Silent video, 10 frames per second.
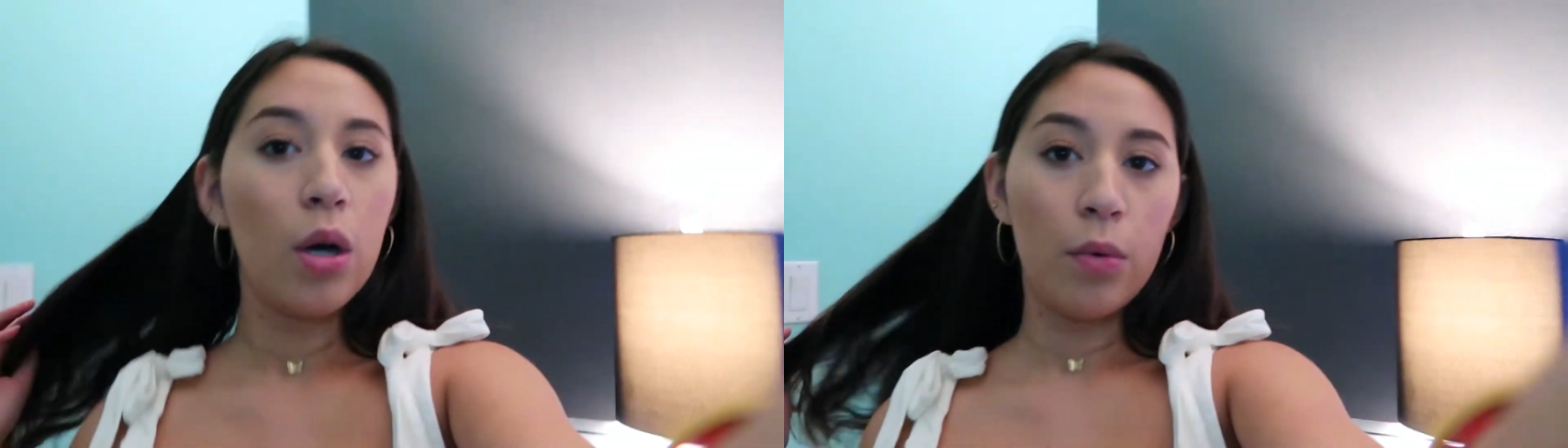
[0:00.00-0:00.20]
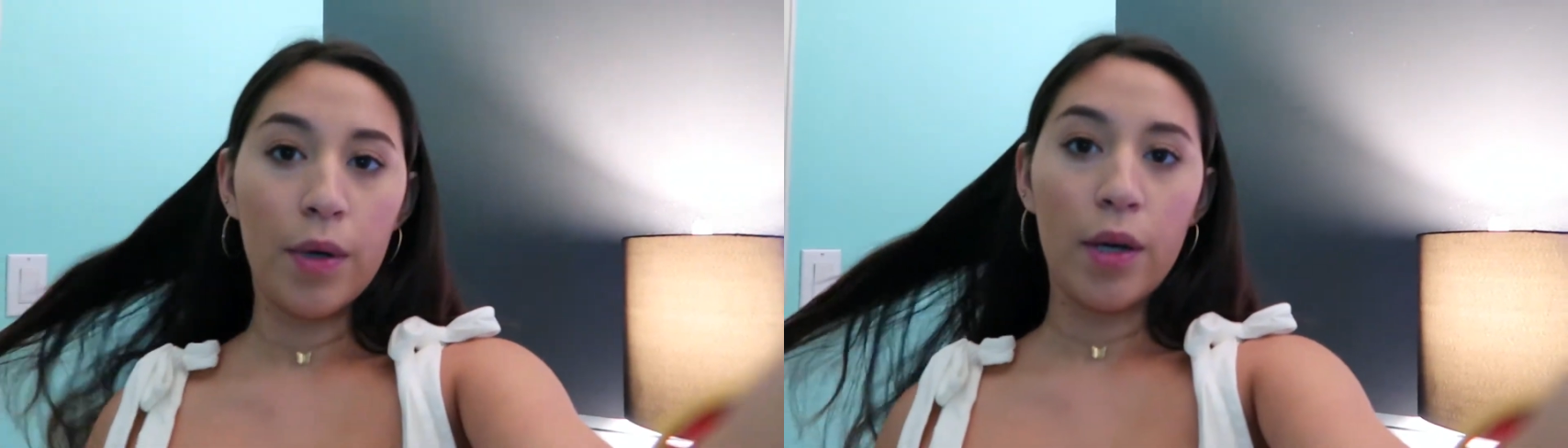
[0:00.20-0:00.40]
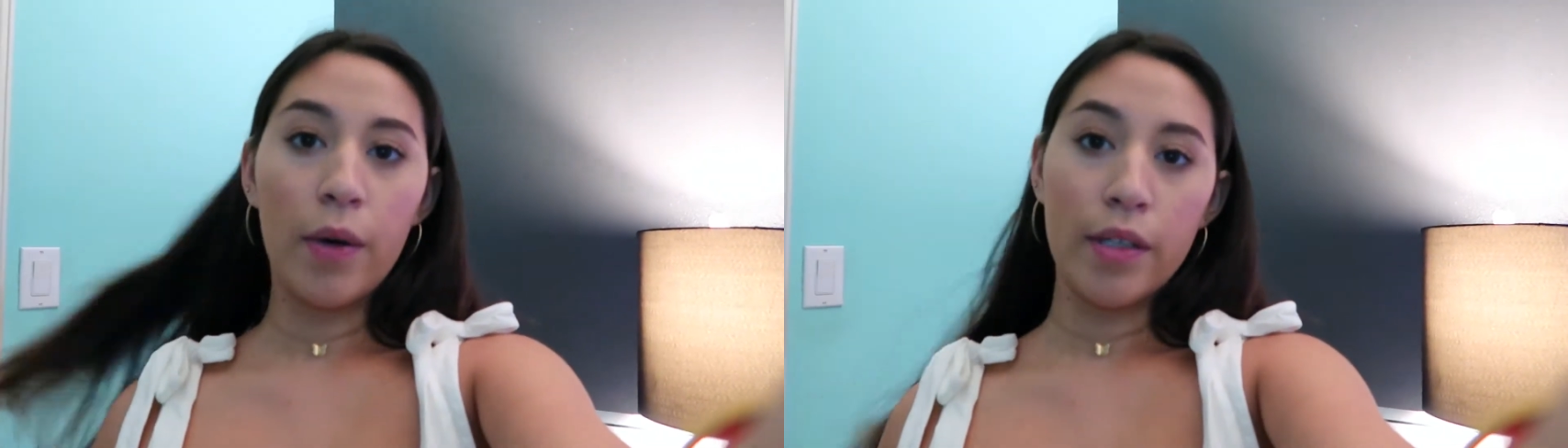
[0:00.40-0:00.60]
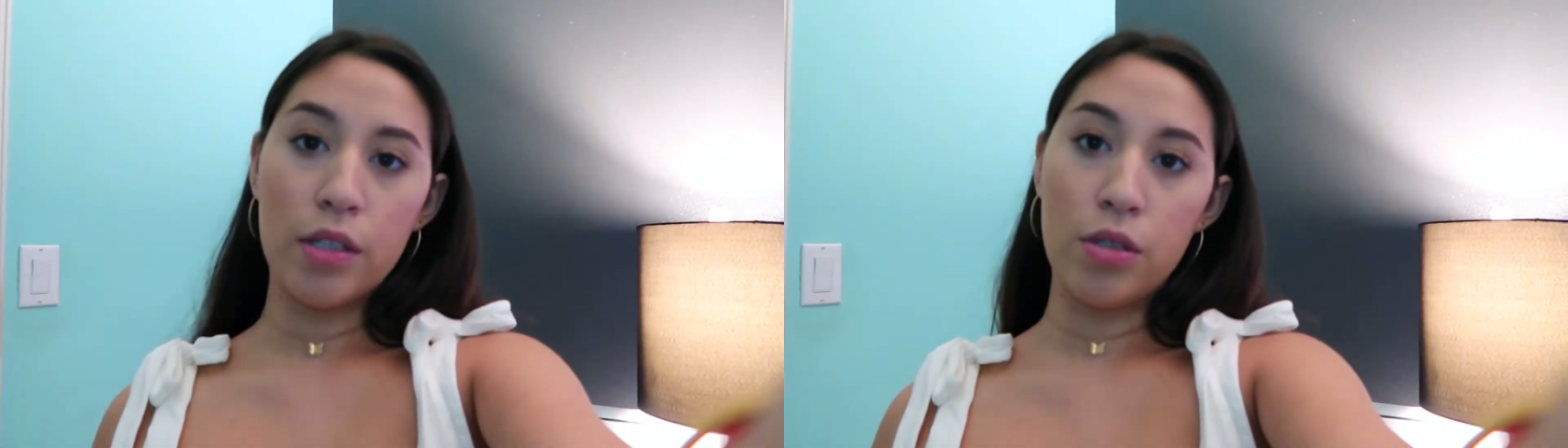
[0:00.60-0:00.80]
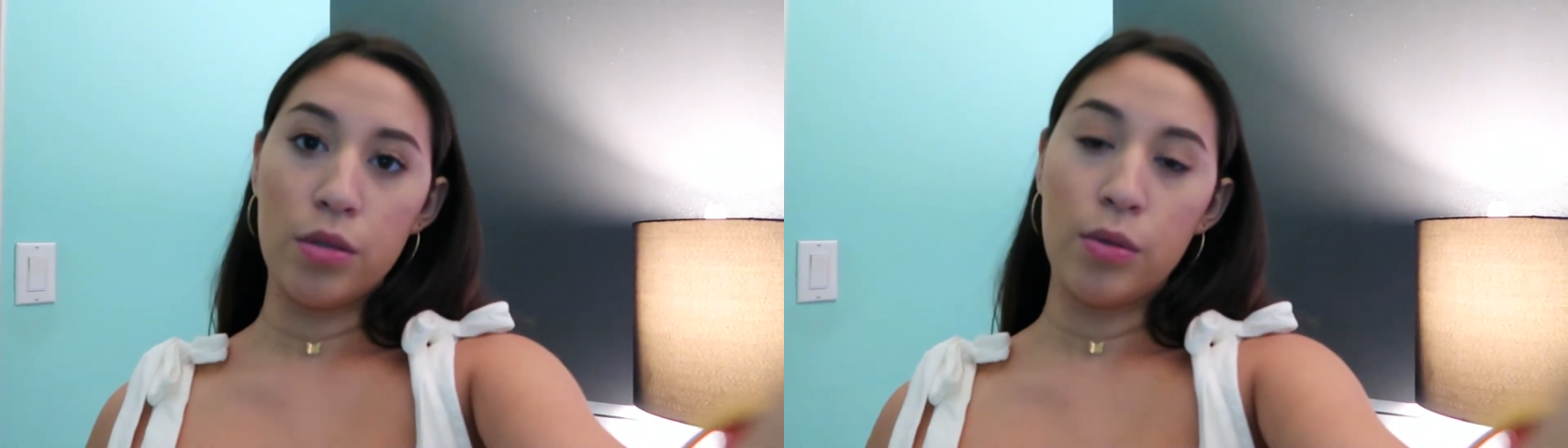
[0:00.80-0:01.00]
We're going
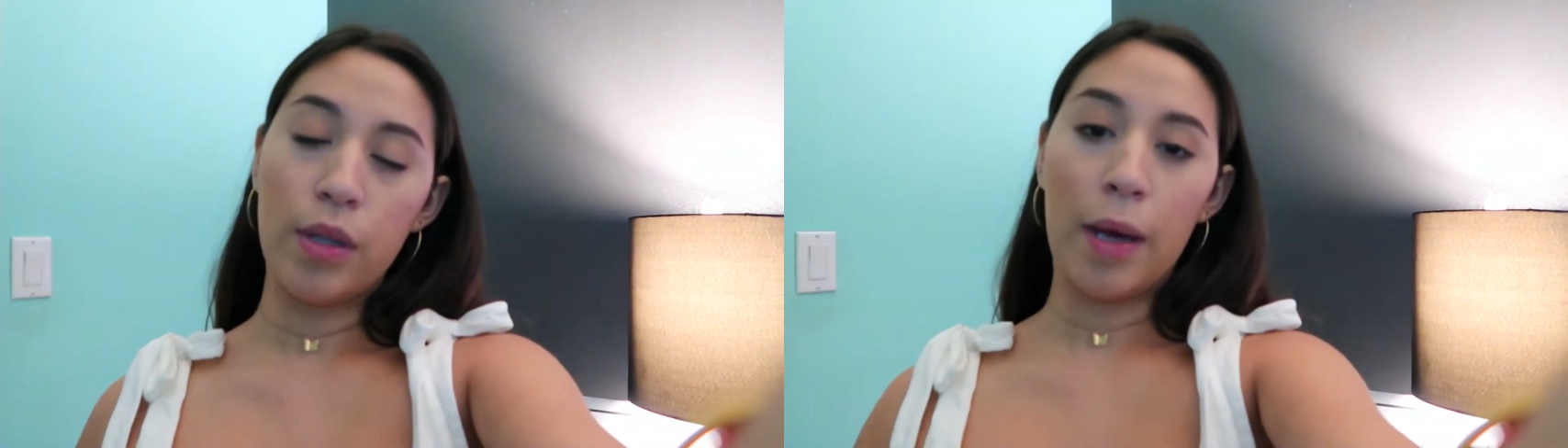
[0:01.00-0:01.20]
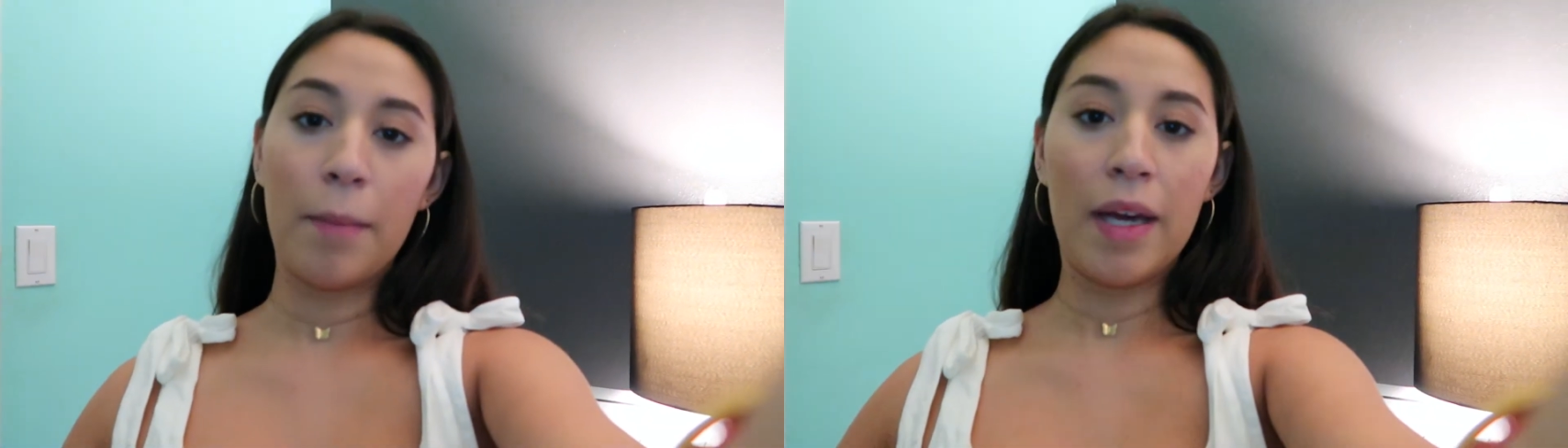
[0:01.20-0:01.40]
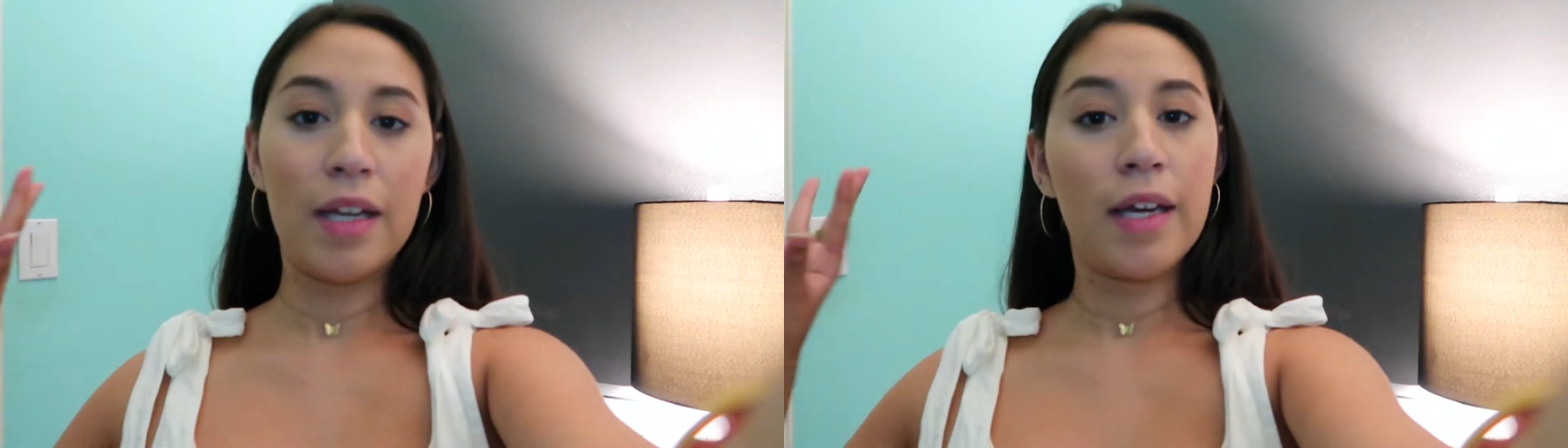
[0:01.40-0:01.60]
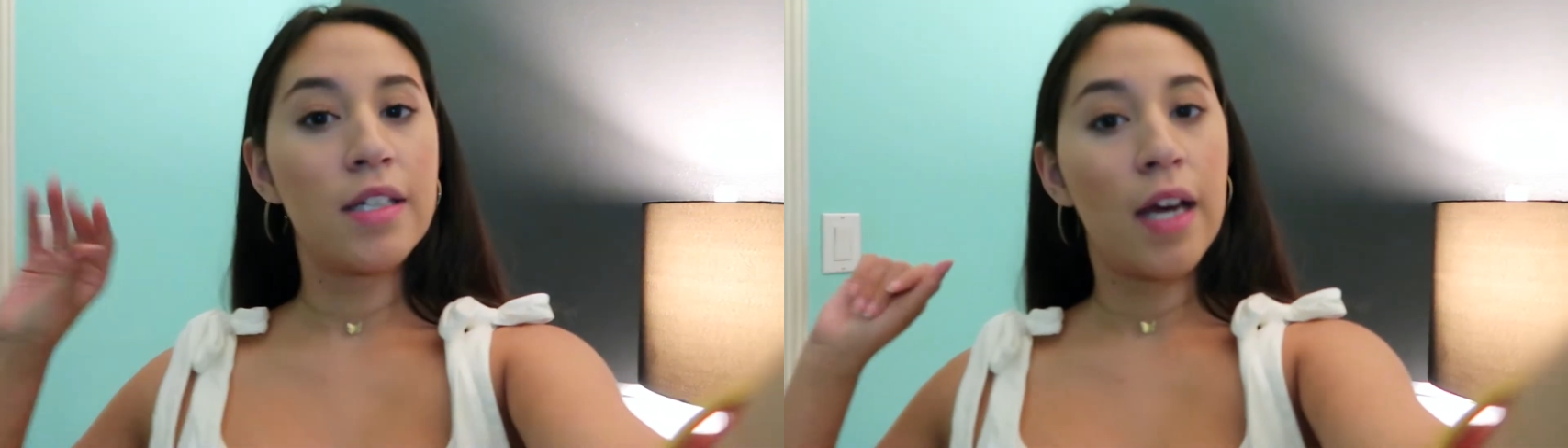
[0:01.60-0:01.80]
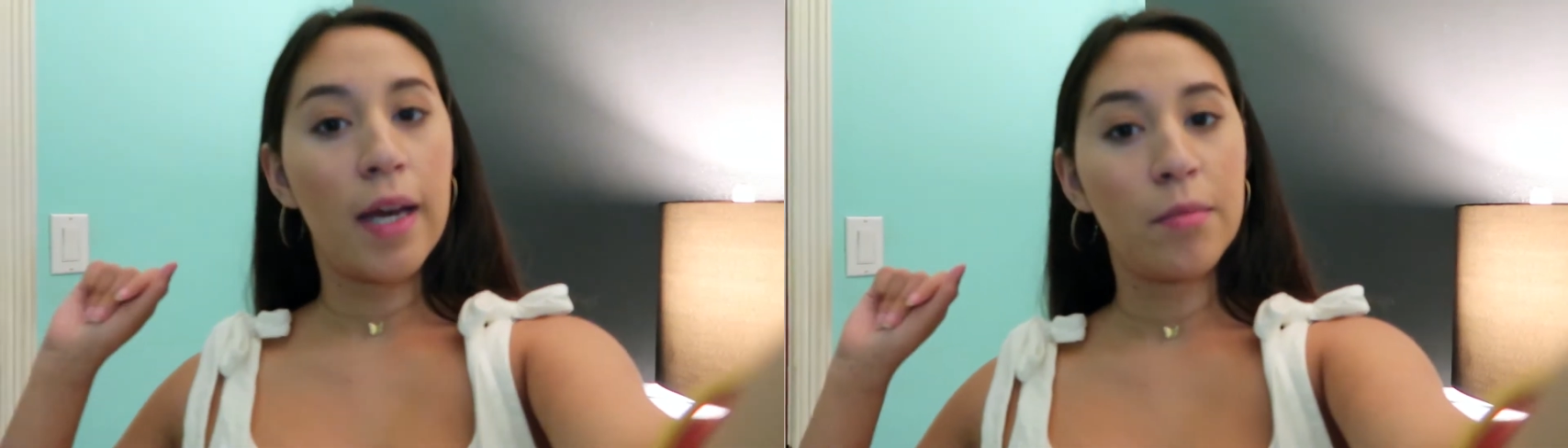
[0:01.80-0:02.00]
to do like my
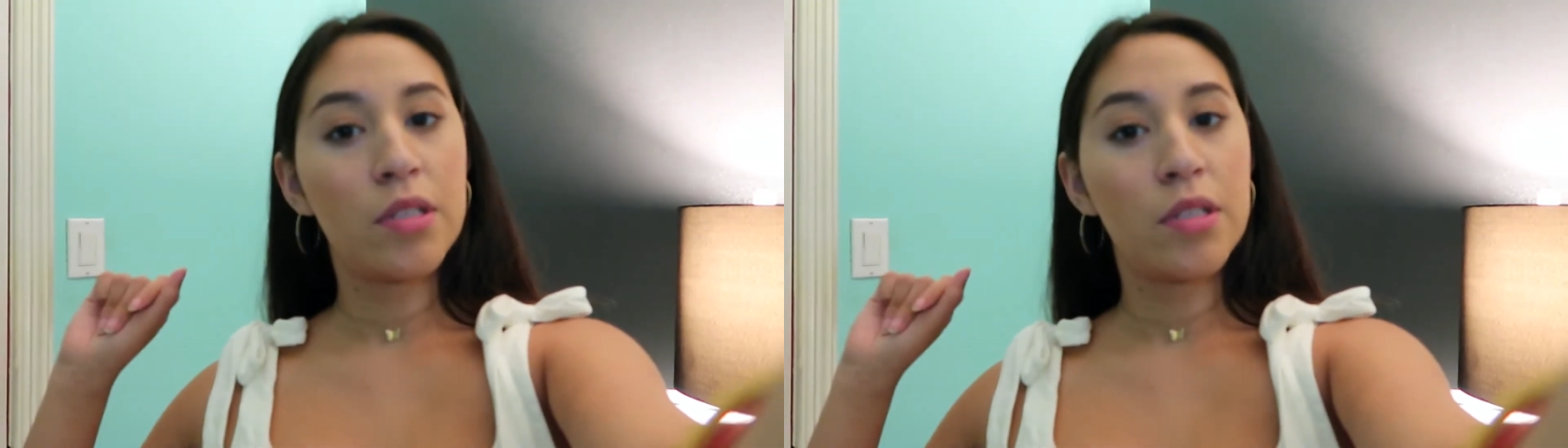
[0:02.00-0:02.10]
nighttime